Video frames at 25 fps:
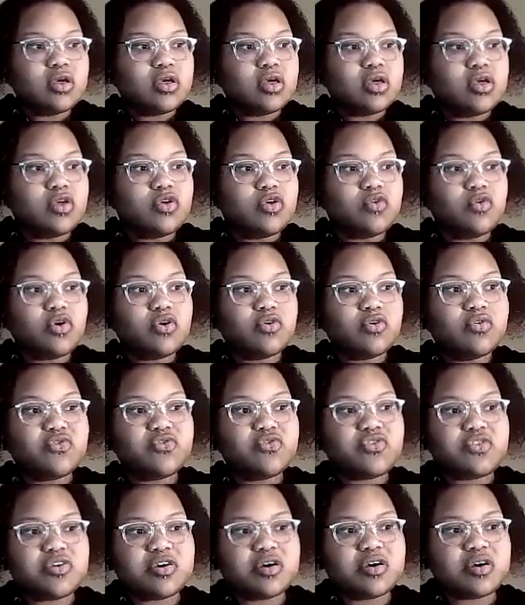you hold
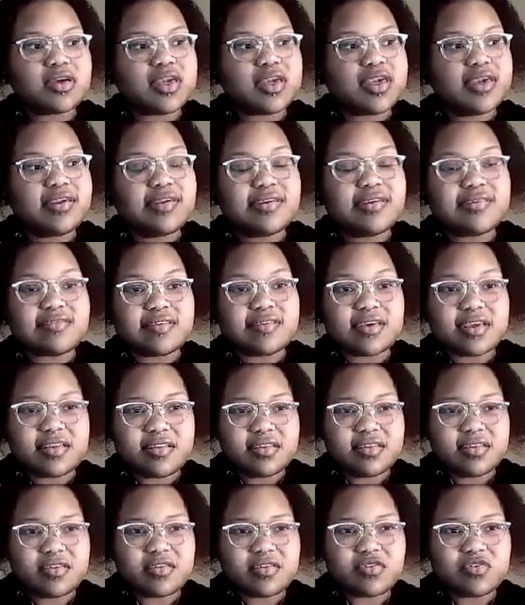the keys like
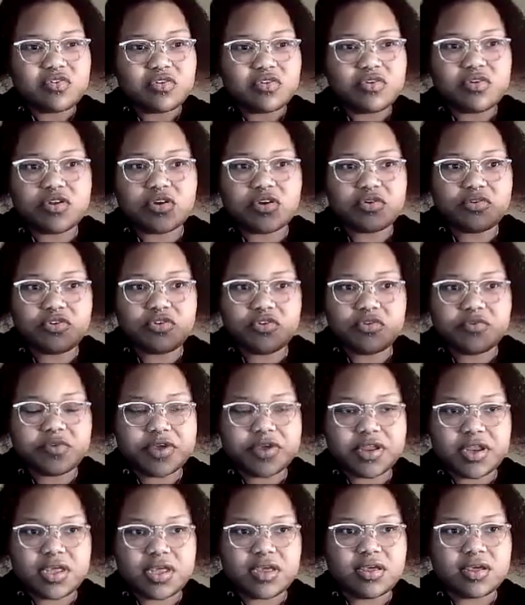this so you don't do
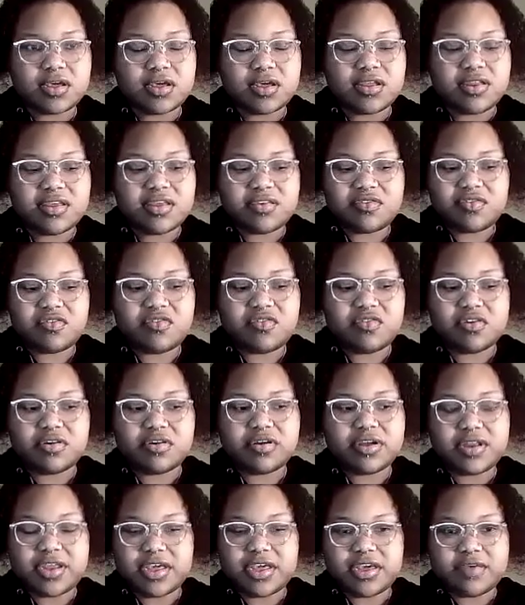any
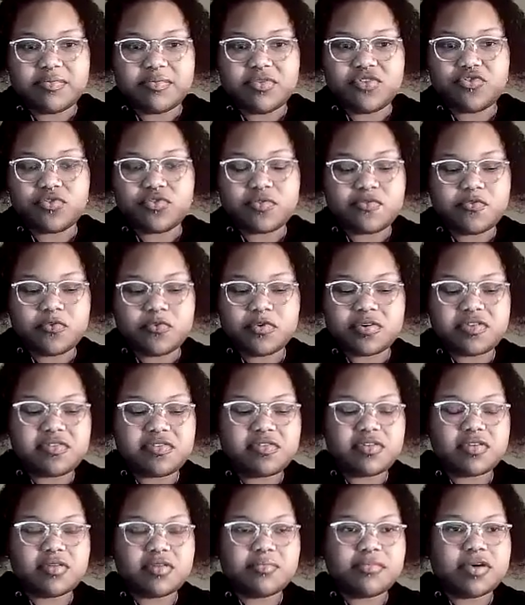unnecessary damage or force
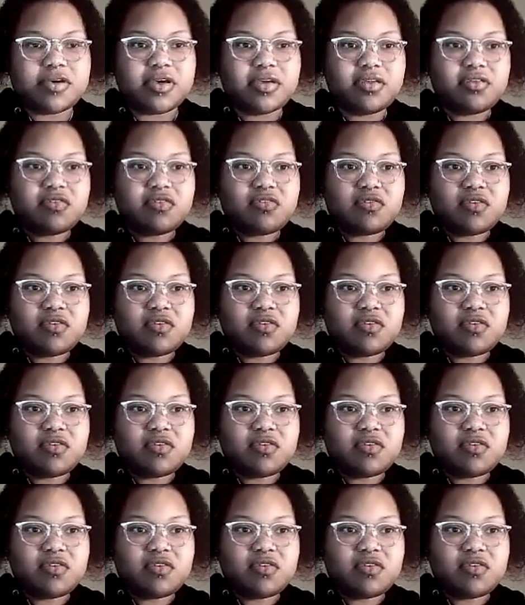to the buttons,